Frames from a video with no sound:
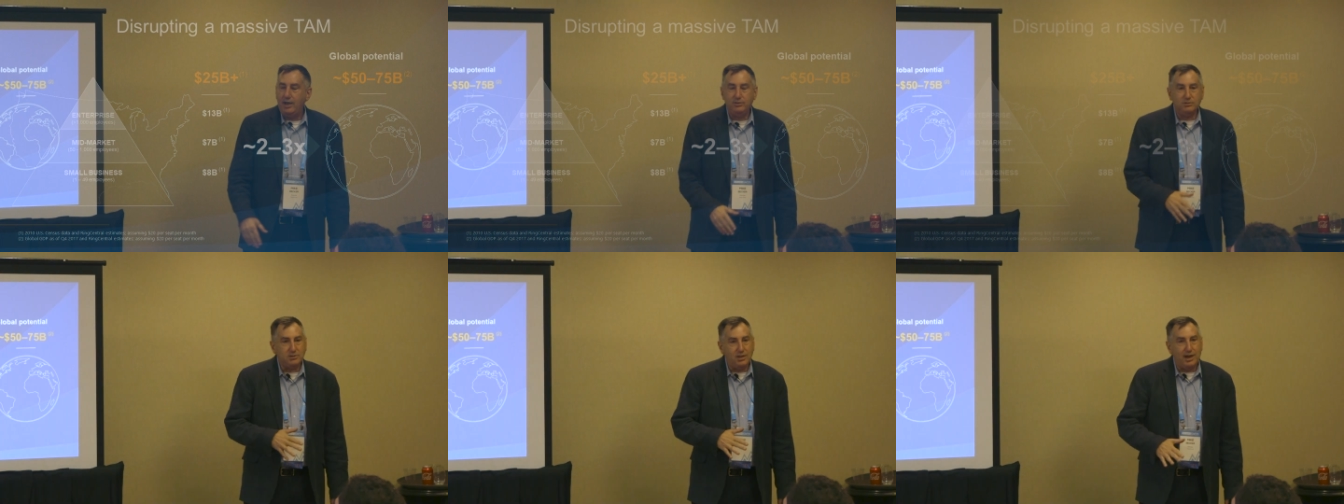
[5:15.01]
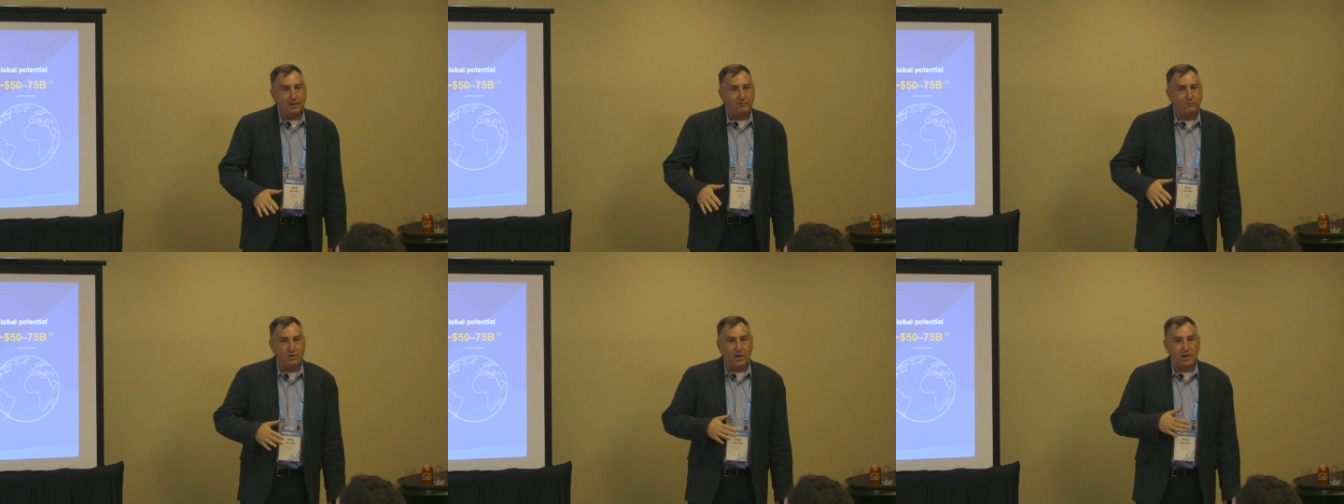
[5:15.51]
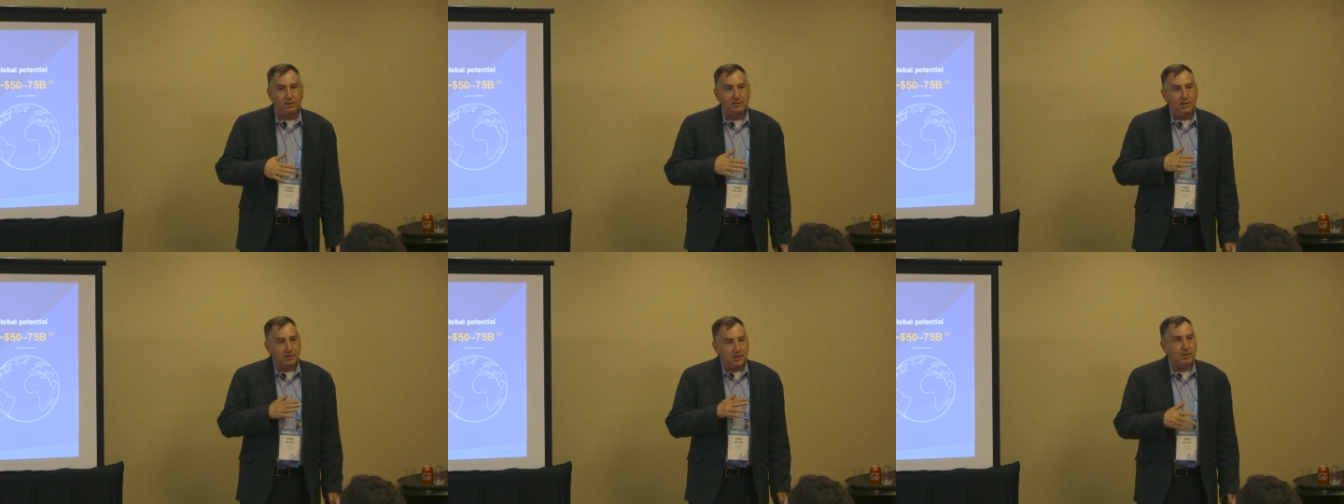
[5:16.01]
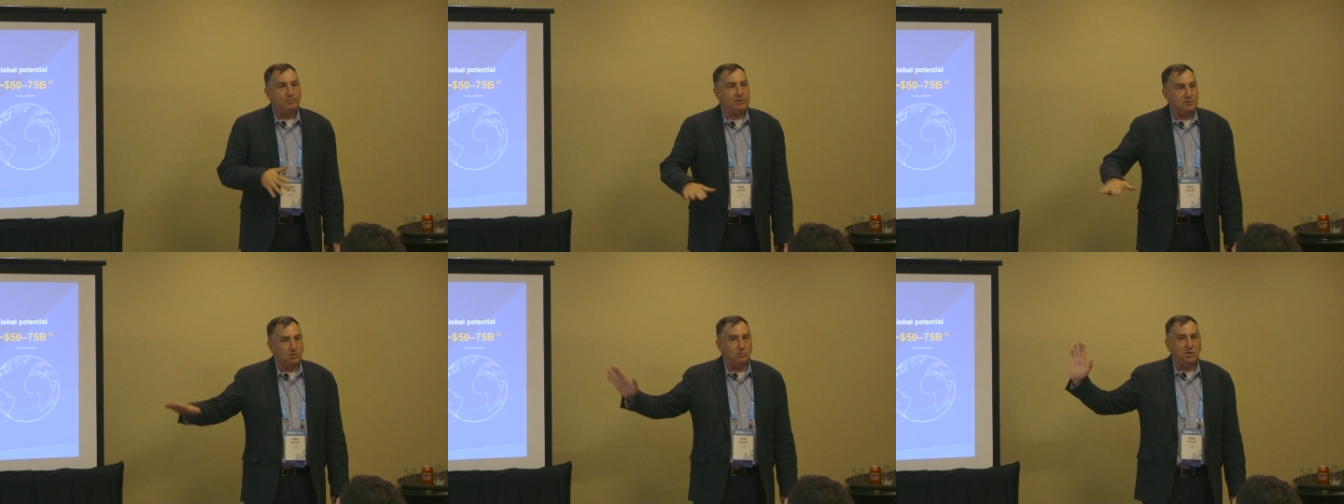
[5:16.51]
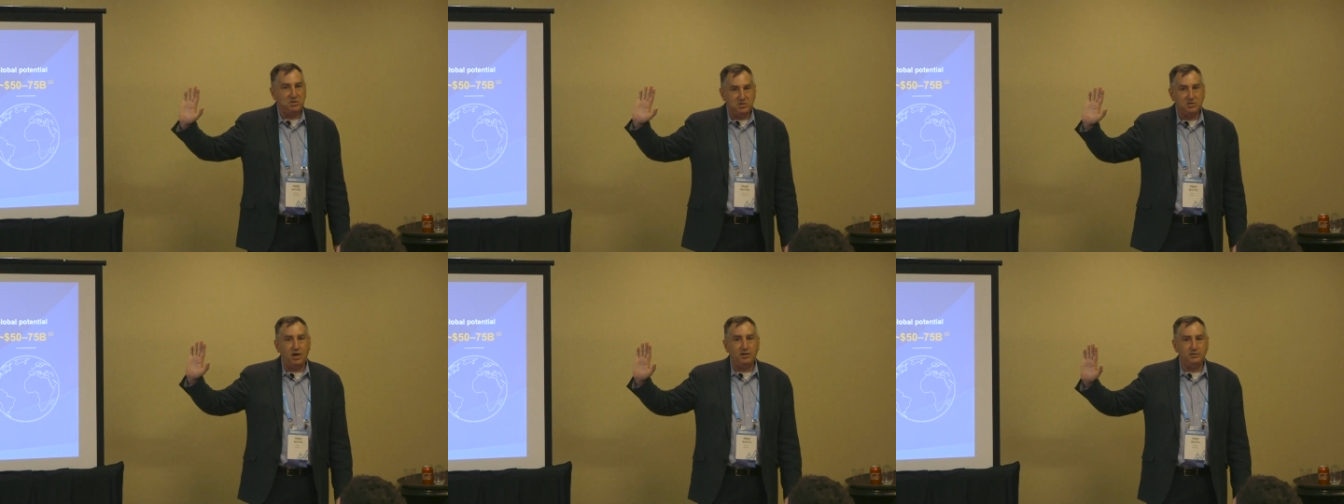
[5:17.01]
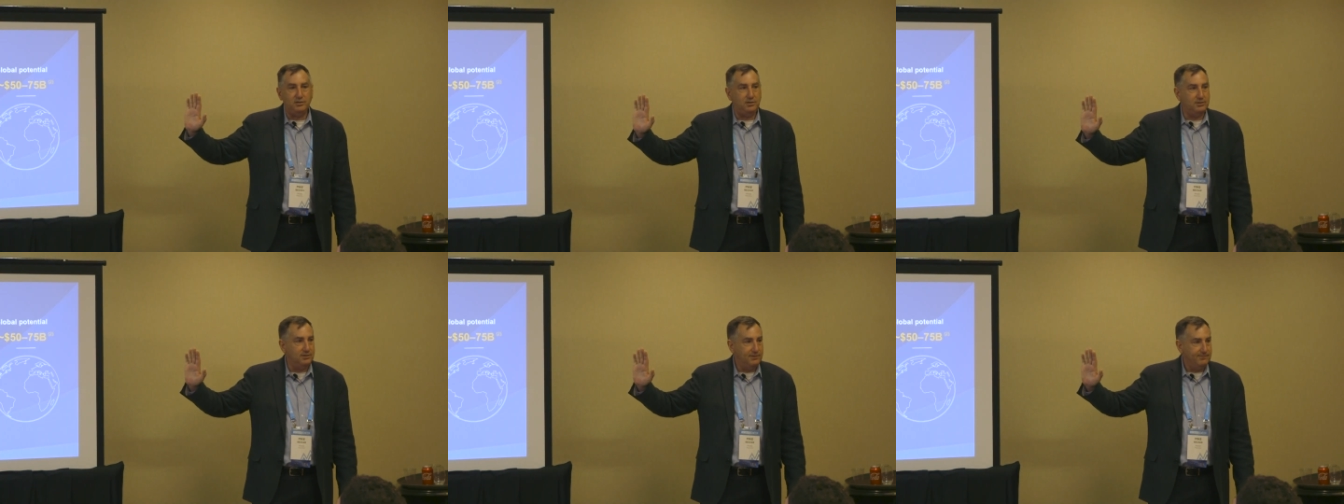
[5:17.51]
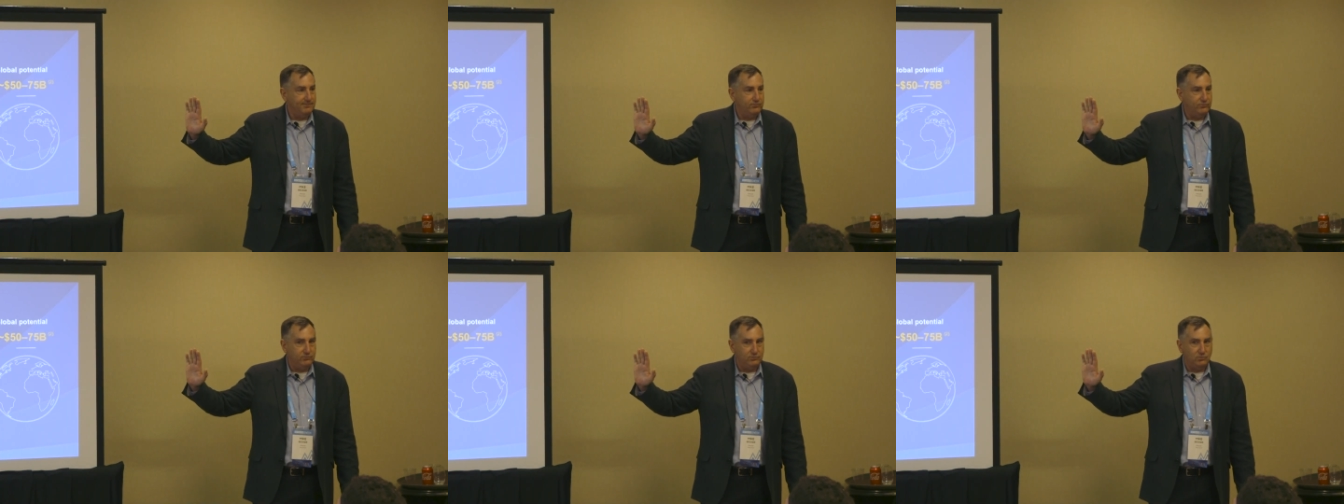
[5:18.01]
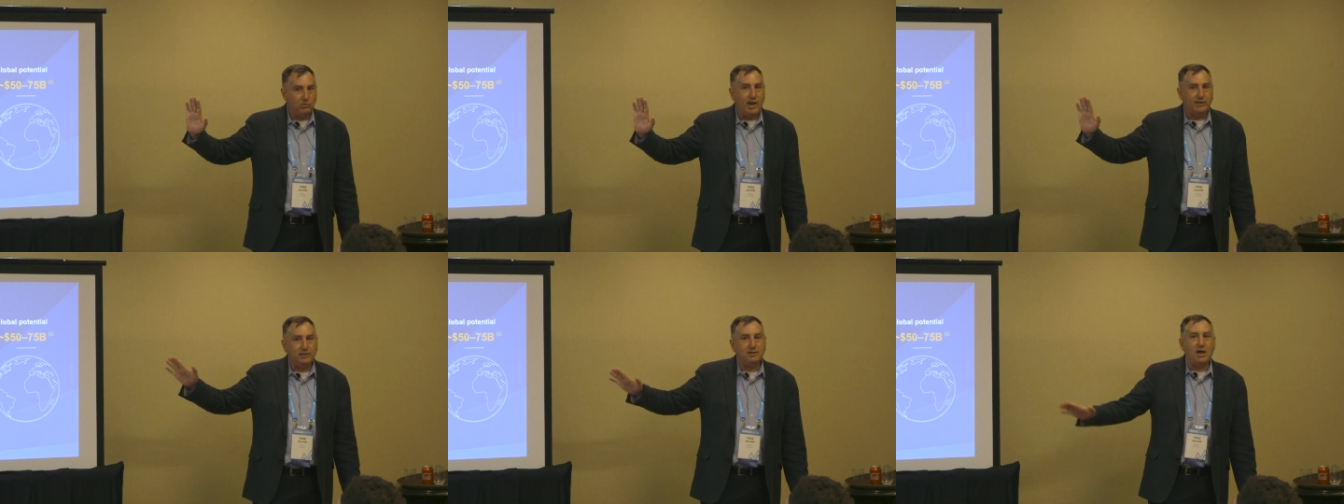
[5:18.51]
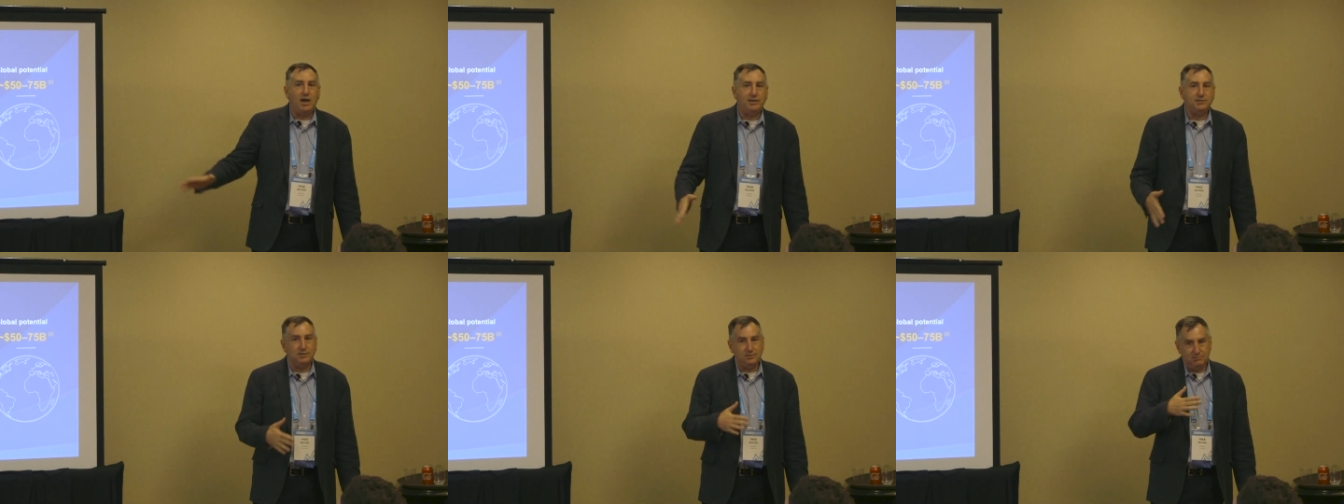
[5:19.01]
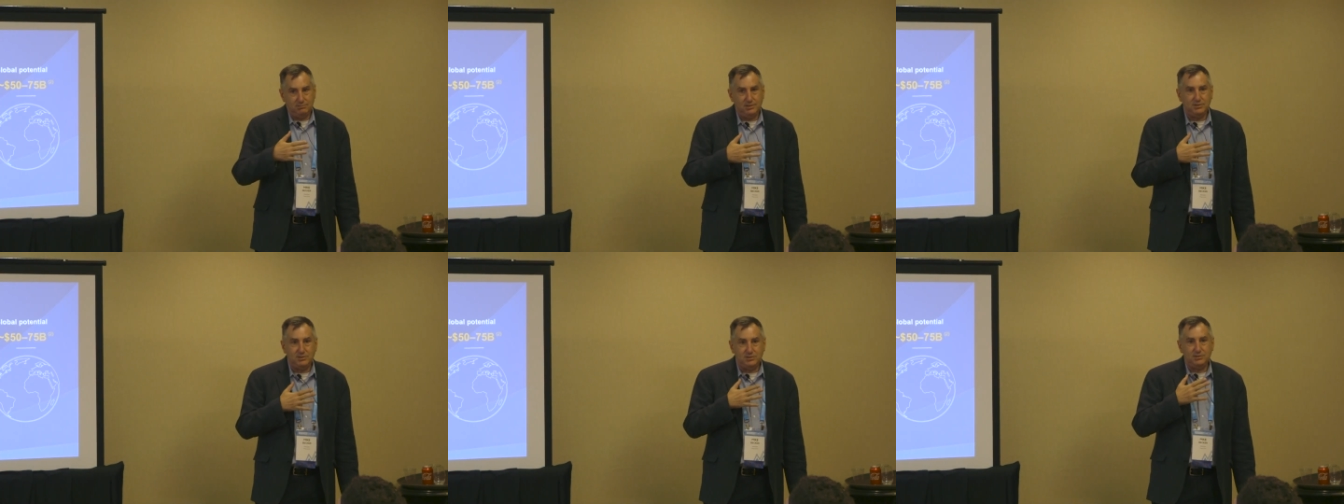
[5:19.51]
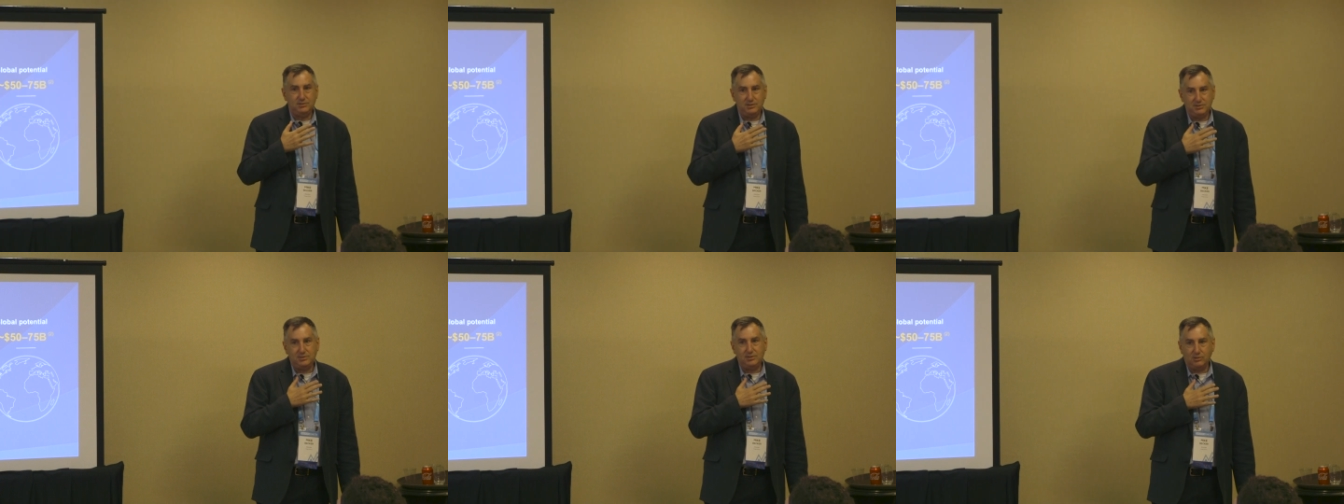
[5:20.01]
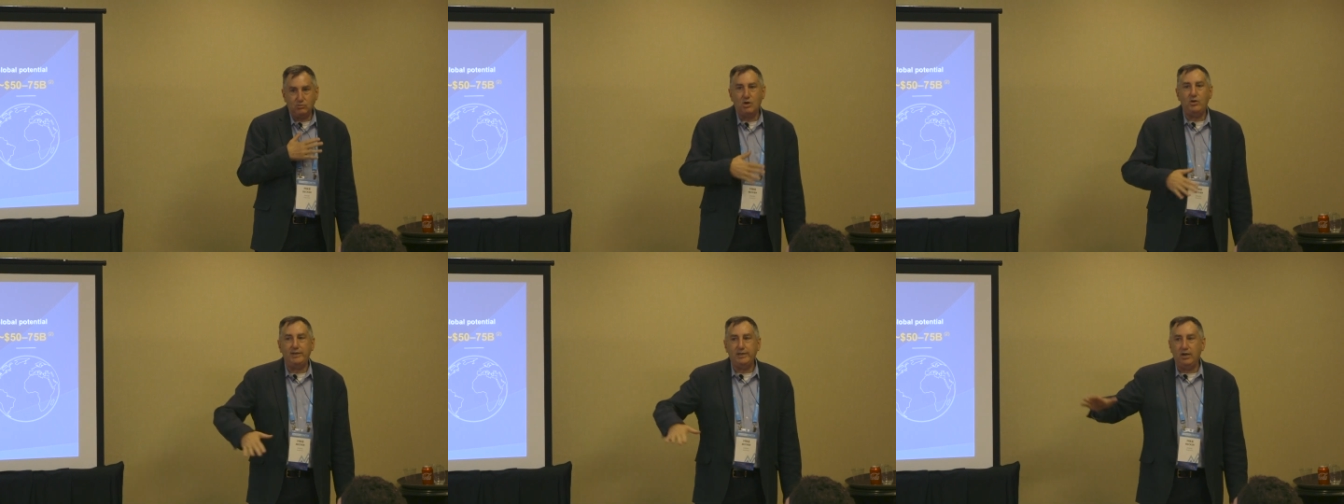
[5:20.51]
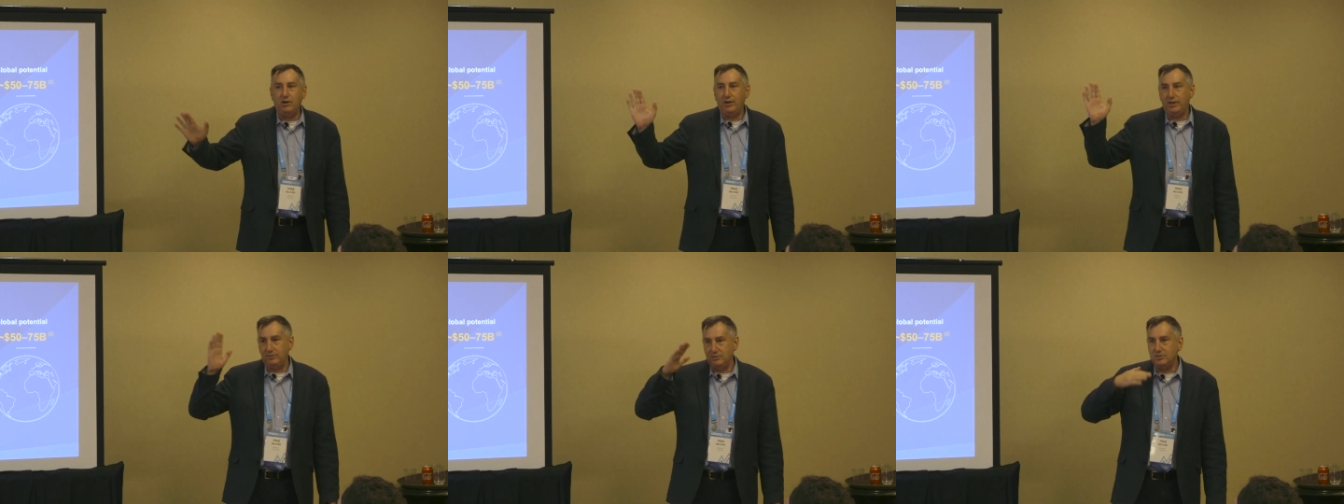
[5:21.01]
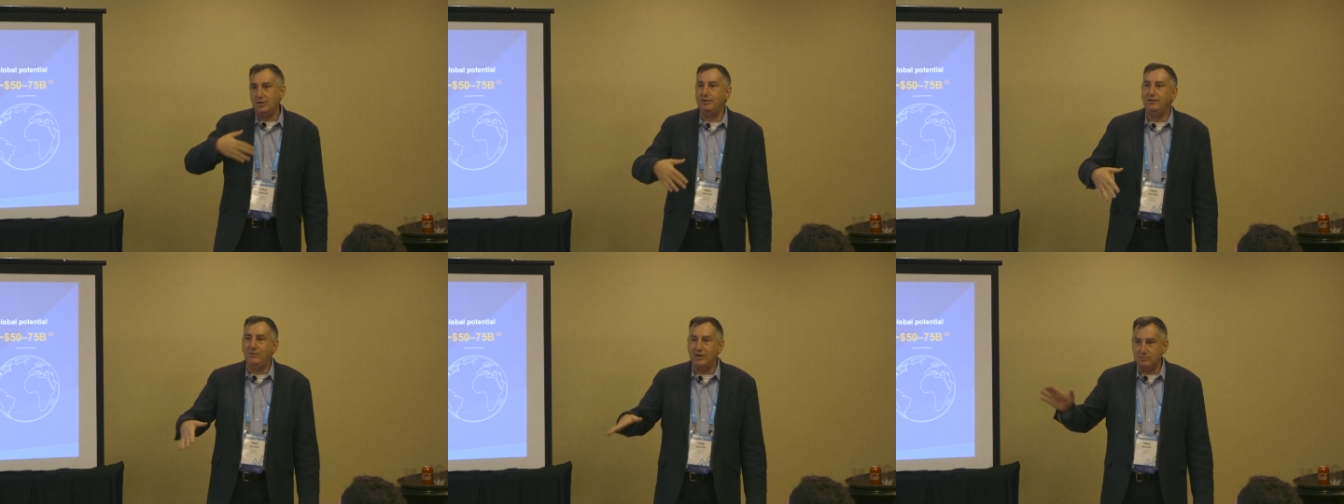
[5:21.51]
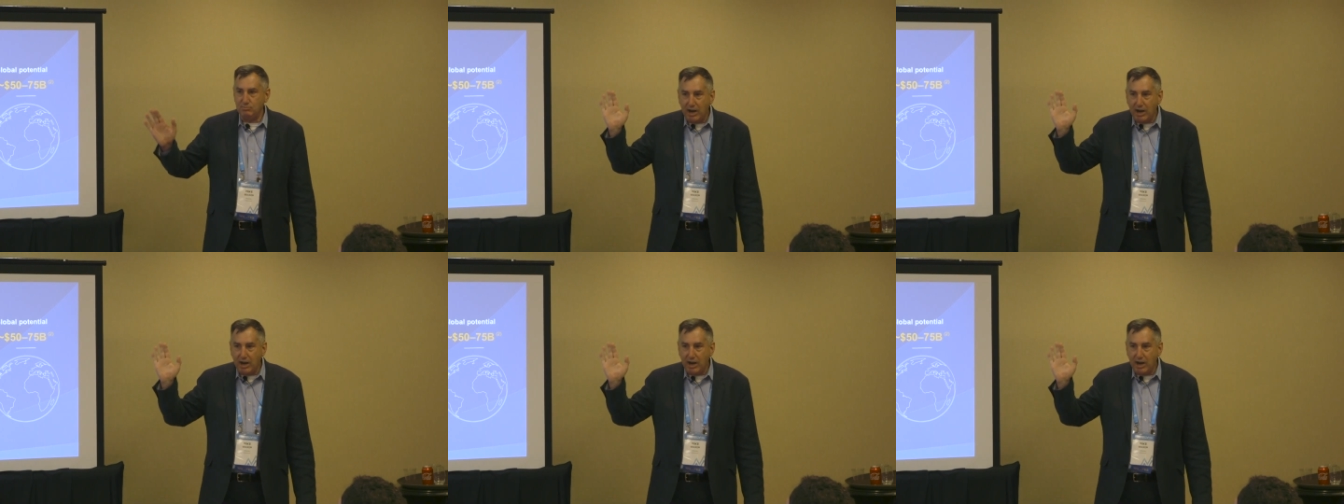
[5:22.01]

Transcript: And there's a lot of companies that are really starting to recognize that this is a growing area, and they're starting to invest.